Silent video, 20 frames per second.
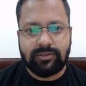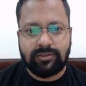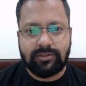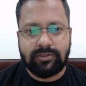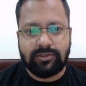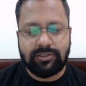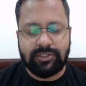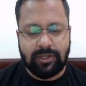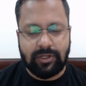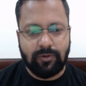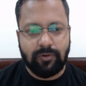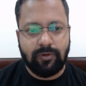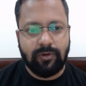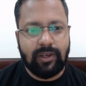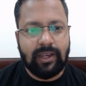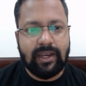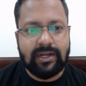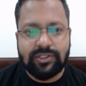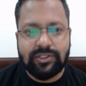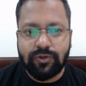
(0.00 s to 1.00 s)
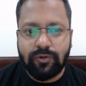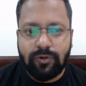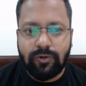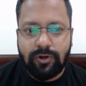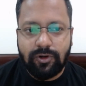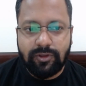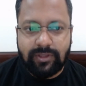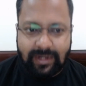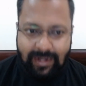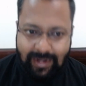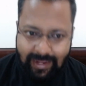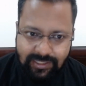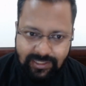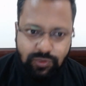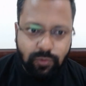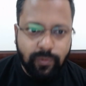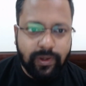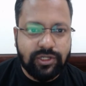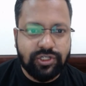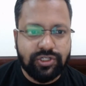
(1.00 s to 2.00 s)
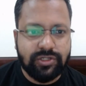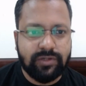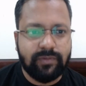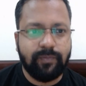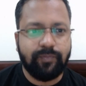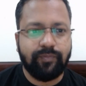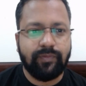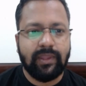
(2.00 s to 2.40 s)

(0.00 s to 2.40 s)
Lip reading: Chalo, let's go on to the next question.